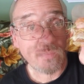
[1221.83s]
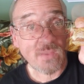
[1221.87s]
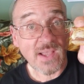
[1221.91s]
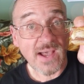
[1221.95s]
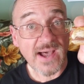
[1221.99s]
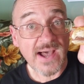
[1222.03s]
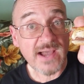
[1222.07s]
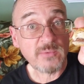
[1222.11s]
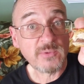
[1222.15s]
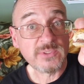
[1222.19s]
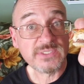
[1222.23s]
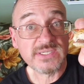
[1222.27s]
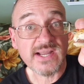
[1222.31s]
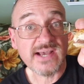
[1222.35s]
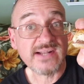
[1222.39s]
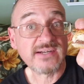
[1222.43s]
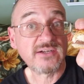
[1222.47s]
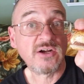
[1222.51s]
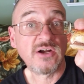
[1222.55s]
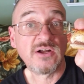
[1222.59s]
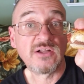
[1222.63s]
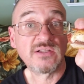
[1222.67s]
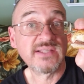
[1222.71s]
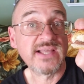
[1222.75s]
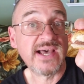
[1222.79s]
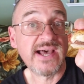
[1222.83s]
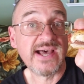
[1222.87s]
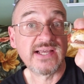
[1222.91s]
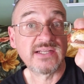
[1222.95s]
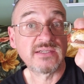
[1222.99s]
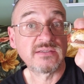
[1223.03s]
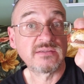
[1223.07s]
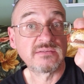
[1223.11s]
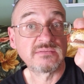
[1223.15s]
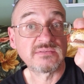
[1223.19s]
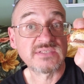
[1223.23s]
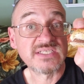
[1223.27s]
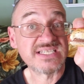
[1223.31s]
I would not call
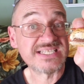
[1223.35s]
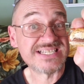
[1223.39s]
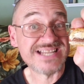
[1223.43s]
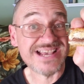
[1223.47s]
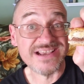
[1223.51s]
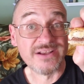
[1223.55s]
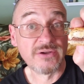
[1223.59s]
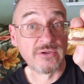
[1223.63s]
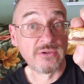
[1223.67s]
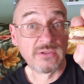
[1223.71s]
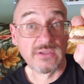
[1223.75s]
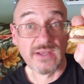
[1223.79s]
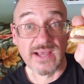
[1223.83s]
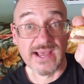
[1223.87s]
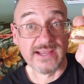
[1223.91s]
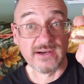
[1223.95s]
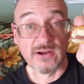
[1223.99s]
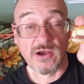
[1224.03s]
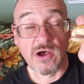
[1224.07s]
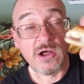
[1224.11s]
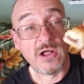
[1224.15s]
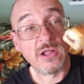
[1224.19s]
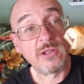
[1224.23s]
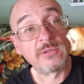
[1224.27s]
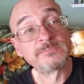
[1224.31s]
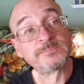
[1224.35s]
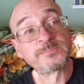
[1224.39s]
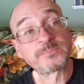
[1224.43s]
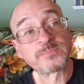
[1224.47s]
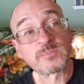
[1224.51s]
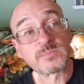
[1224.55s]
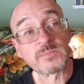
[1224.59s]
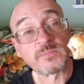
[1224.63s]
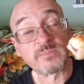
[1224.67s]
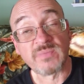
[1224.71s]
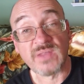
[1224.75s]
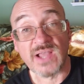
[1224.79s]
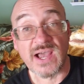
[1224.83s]
that stale at all.
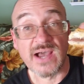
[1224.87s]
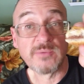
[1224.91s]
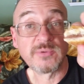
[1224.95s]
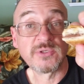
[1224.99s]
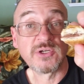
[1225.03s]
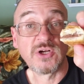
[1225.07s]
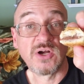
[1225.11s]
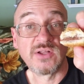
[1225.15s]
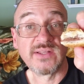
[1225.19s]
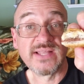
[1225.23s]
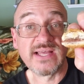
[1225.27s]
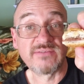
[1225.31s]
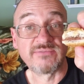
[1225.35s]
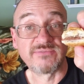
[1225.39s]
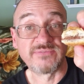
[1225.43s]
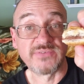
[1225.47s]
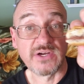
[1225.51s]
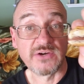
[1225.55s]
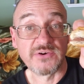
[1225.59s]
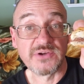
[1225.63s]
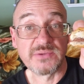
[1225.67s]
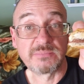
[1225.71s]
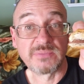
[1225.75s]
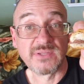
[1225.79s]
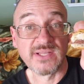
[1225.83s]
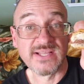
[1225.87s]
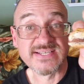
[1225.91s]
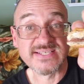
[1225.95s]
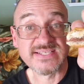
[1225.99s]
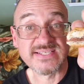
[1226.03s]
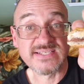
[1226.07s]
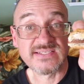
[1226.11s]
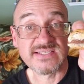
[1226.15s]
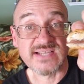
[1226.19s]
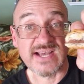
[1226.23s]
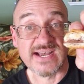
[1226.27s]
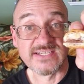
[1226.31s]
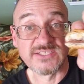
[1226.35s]
I would call that very
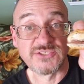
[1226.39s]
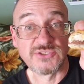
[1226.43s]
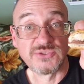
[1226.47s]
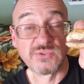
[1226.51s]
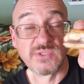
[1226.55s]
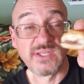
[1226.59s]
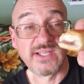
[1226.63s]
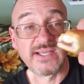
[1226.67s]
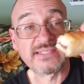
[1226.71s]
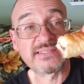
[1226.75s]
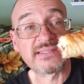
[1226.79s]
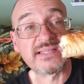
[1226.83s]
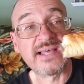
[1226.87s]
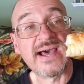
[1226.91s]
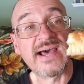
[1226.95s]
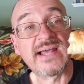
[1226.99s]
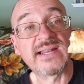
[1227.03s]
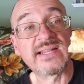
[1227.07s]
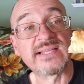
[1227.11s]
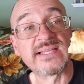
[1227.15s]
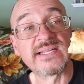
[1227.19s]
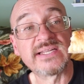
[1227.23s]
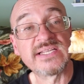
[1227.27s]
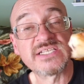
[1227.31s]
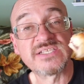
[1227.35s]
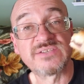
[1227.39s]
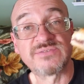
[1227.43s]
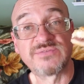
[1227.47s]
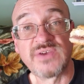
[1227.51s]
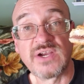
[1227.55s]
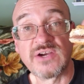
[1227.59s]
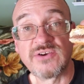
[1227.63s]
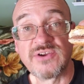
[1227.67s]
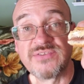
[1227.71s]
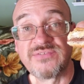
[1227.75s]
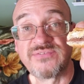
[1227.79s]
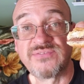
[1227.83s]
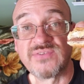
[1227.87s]
pleasant. I do like that. It is
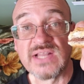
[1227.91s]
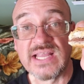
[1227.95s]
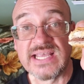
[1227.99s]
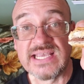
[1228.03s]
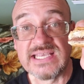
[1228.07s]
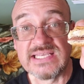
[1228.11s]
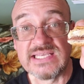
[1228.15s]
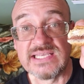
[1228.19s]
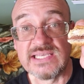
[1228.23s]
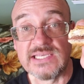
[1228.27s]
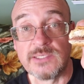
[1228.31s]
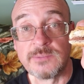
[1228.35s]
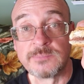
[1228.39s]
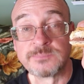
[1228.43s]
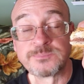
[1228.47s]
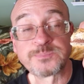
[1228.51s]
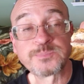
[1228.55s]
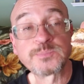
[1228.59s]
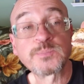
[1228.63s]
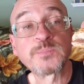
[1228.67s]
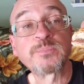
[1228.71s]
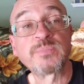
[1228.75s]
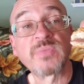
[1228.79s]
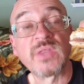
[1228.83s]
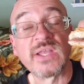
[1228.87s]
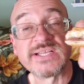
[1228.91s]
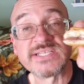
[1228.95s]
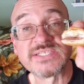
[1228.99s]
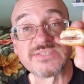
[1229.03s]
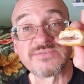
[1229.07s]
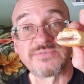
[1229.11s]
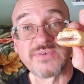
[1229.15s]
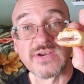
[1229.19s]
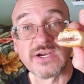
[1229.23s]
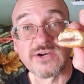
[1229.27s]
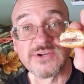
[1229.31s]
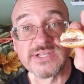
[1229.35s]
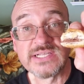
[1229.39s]
very flaky. It's
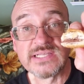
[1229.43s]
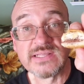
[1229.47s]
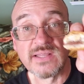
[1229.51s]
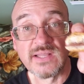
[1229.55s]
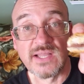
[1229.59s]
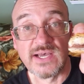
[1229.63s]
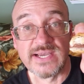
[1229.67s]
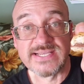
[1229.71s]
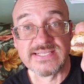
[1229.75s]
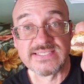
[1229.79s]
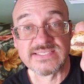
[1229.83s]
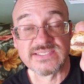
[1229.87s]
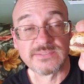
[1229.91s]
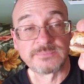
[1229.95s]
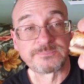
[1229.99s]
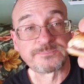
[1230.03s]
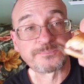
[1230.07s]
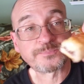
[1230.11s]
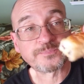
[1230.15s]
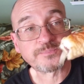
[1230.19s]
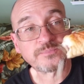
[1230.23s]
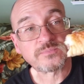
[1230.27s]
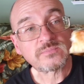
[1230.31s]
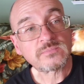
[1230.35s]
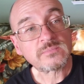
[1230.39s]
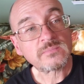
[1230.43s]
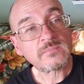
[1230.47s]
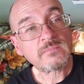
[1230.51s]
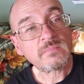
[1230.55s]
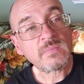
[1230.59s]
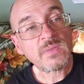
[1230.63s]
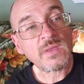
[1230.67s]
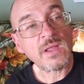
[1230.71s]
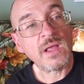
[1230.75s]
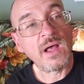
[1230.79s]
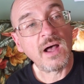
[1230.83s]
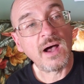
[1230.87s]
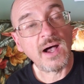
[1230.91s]
very light
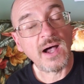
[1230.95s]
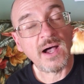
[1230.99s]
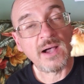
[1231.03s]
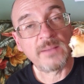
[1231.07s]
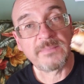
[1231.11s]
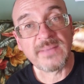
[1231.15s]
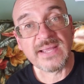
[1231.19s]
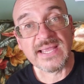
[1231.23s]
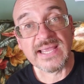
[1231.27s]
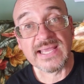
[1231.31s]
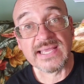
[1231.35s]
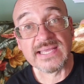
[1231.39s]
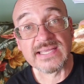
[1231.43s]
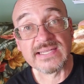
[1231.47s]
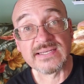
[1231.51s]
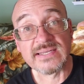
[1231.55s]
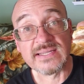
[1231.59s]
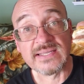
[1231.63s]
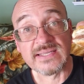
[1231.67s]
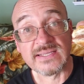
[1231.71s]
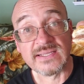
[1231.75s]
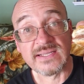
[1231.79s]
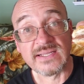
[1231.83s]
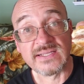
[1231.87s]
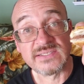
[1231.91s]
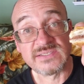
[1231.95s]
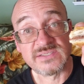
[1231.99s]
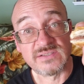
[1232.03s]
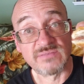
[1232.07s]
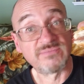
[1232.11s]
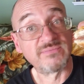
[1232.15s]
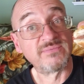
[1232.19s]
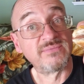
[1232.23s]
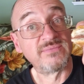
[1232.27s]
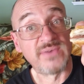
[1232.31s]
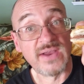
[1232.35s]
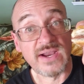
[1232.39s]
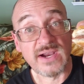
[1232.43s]
um, and it, it
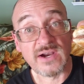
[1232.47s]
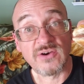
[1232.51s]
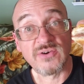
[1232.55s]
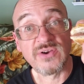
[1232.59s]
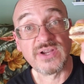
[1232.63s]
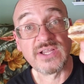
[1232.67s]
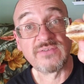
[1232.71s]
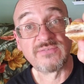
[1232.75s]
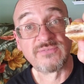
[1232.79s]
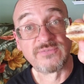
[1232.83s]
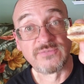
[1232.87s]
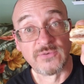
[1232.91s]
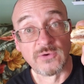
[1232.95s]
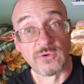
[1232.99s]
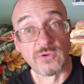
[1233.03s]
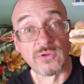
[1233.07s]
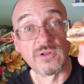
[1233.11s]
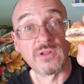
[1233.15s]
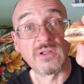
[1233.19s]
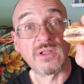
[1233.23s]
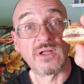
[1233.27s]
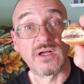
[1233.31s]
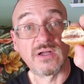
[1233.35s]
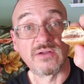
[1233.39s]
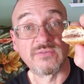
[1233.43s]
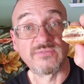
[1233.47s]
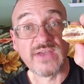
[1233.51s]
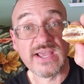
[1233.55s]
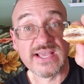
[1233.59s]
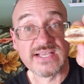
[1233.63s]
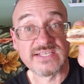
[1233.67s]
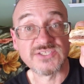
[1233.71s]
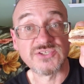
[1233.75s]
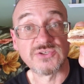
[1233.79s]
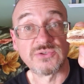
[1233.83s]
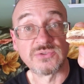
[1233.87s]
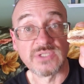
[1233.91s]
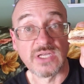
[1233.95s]
very full of
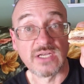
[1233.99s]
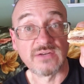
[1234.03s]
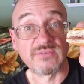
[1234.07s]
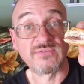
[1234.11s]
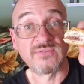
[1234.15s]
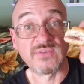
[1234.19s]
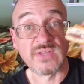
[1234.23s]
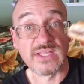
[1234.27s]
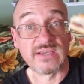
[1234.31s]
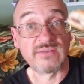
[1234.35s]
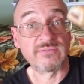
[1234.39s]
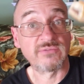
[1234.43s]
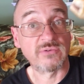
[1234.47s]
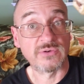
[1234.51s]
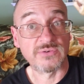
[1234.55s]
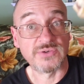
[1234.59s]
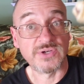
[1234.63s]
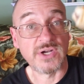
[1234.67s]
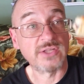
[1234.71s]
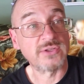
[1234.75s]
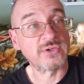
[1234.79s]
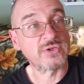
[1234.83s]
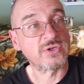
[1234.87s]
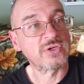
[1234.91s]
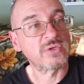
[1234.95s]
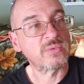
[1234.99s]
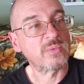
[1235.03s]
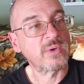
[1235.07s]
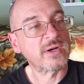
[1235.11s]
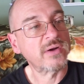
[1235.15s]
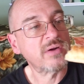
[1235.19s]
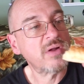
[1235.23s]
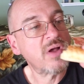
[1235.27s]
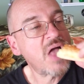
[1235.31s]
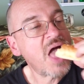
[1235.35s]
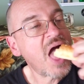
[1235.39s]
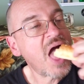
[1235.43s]
hazelnut flavor. Another good one.